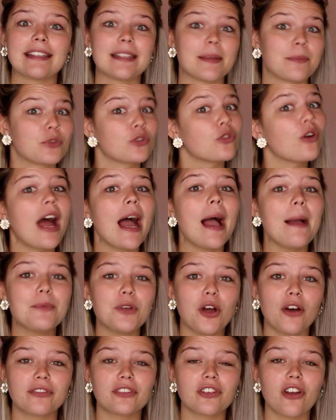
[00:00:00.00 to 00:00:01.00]
subscribed
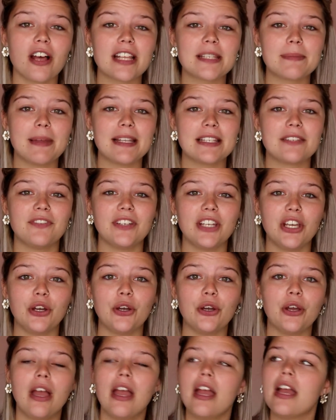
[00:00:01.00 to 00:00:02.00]
after last month's
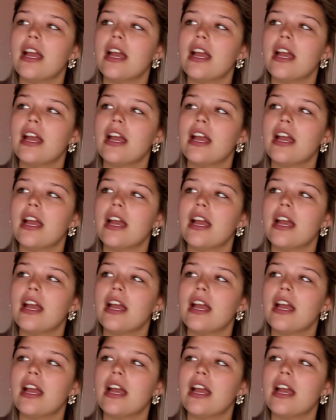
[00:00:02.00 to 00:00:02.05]
video